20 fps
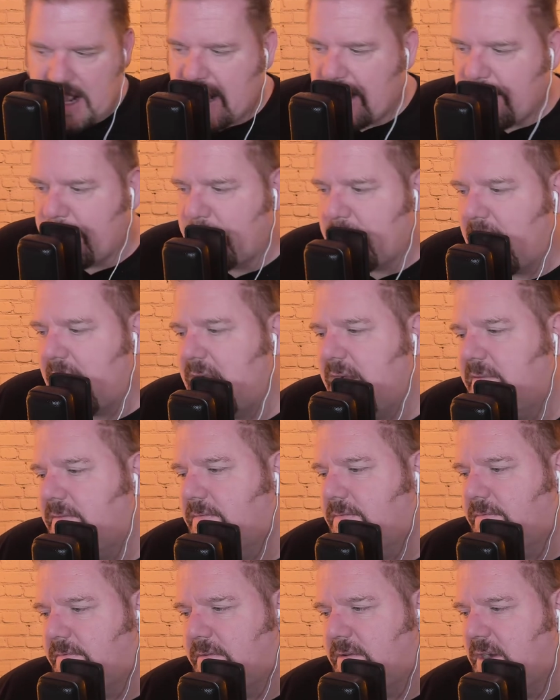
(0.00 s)
didn't
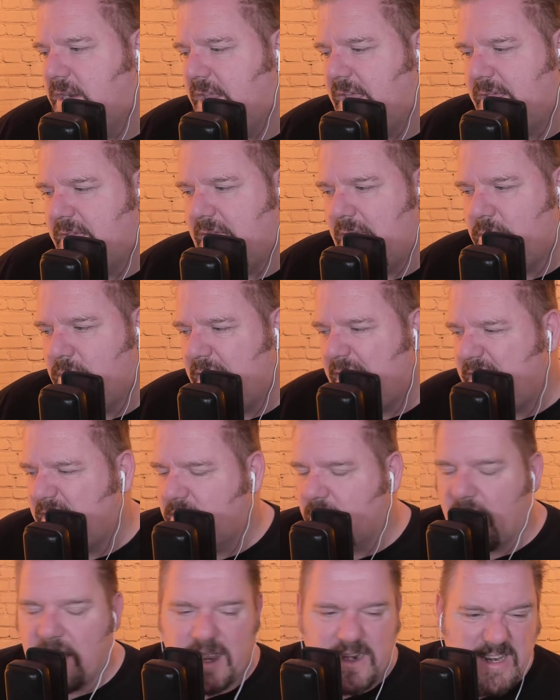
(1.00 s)

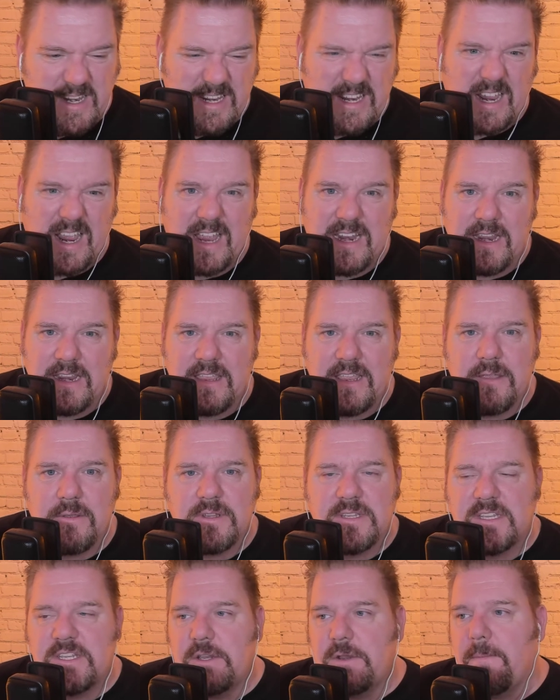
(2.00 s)
think it
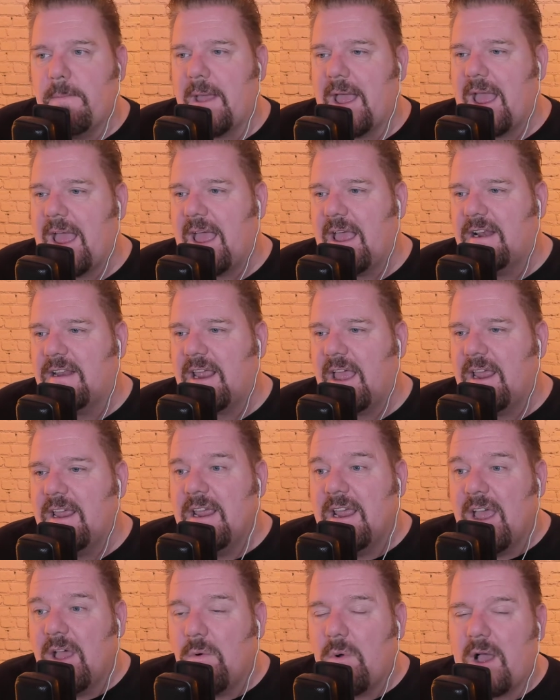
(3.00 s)
was too bad.
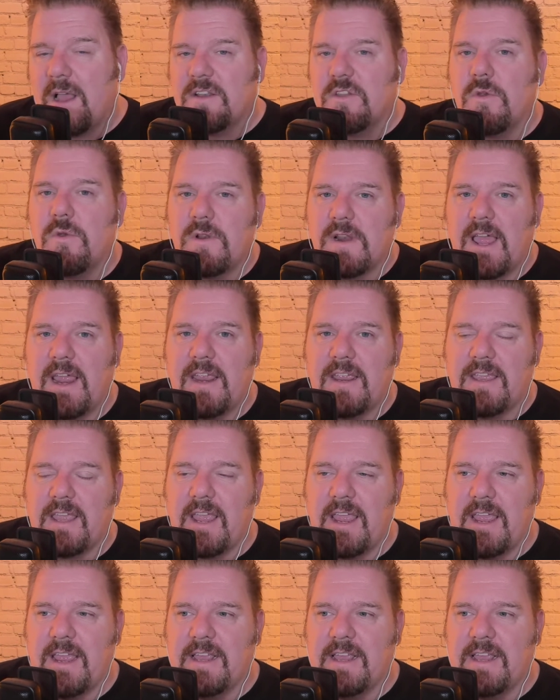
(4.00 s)
What I don't like is